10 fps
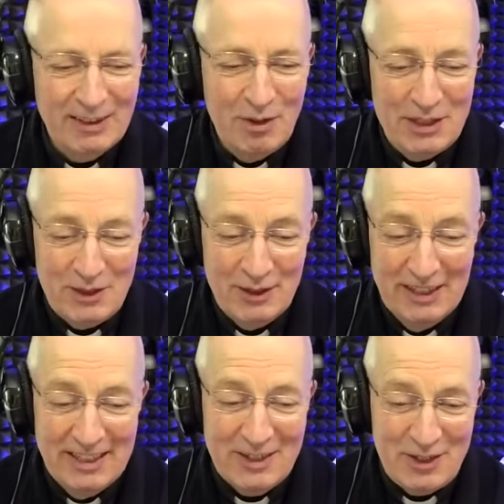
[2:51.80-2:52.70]
When you
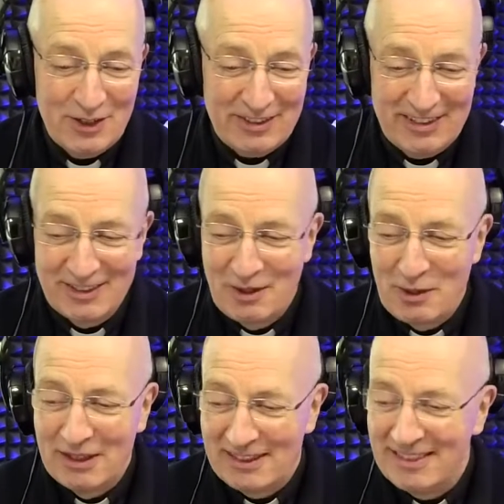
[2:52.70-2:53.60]
just can
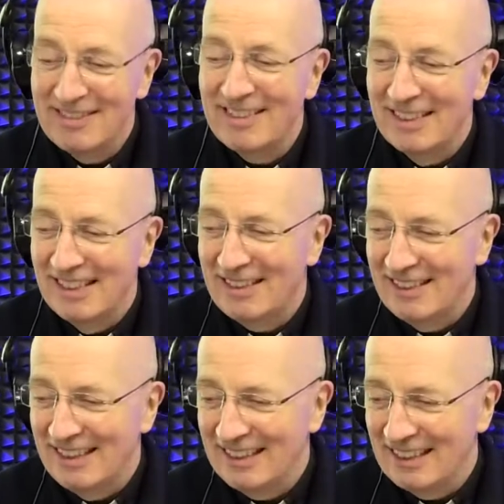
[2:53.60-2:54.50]
Google it and
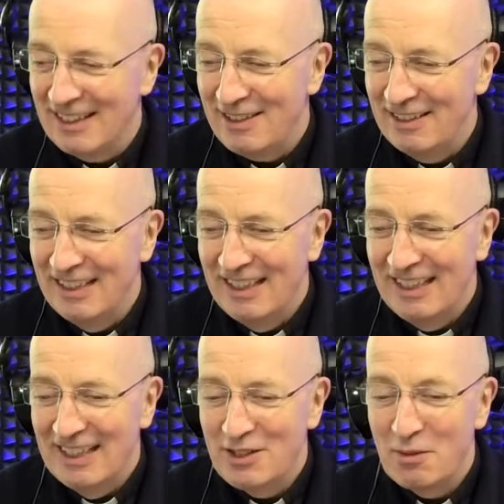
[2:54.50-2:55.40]
let the car.
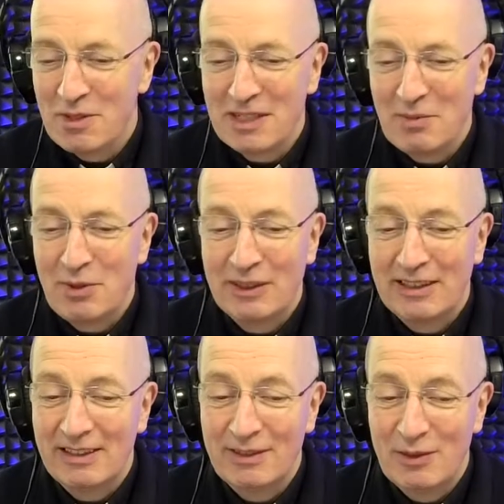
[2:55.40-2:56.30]
It's almost at the point
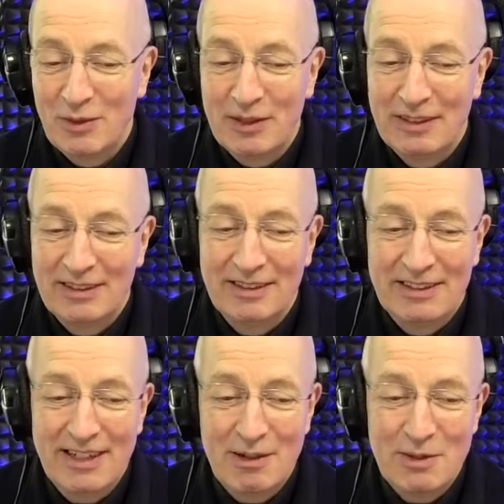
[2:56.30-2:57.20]
now where
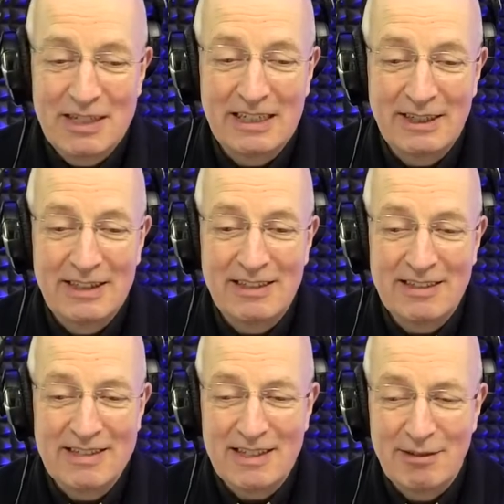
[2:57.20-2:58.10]
the car will take you there
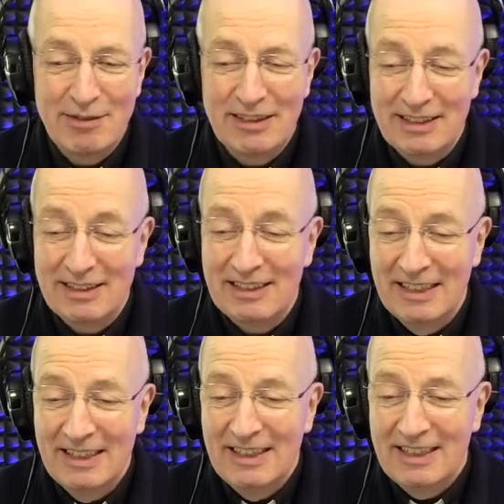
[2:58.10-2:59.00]
itself. And I think
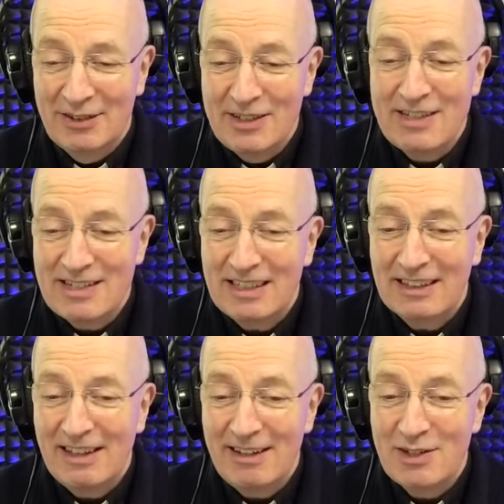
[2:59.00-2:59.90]
there is
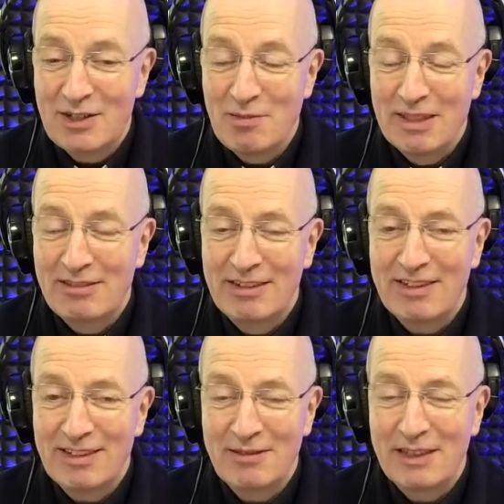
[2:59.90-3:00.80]
technology, believe it or
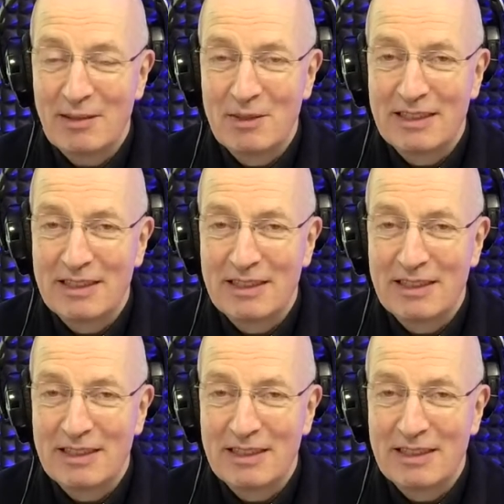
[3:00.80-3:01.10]
not, available